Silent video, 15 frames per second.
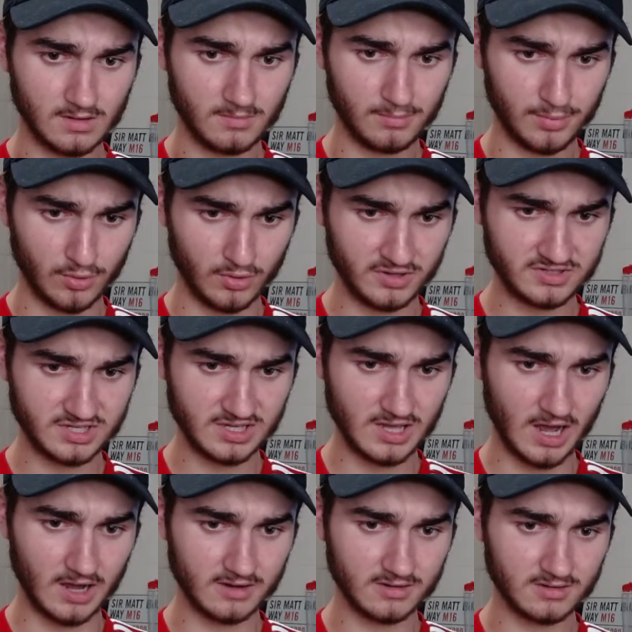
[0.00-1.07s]
Ball into
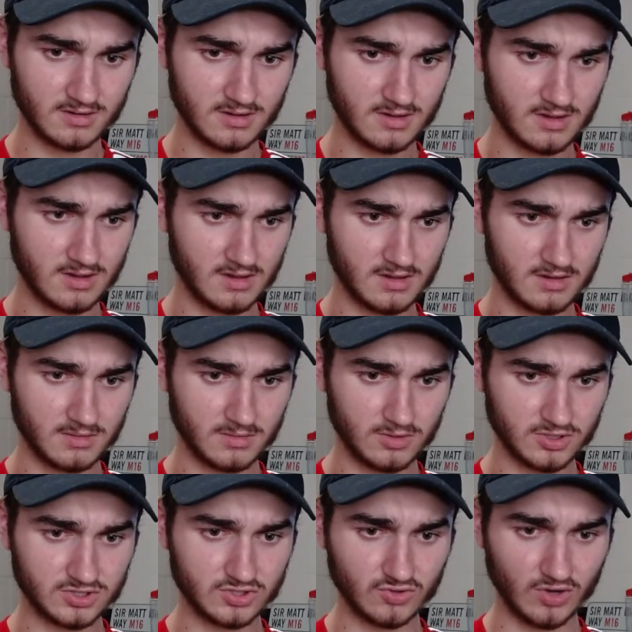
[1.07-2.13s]
Young.
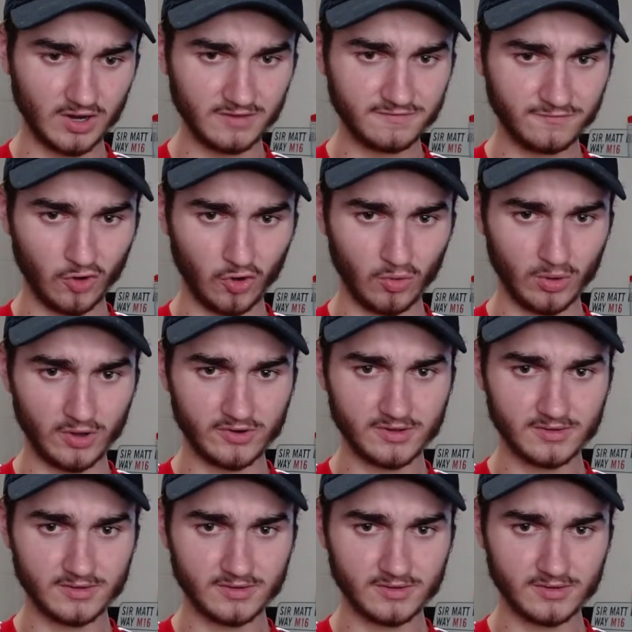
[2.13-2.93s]
Looks to drive forward.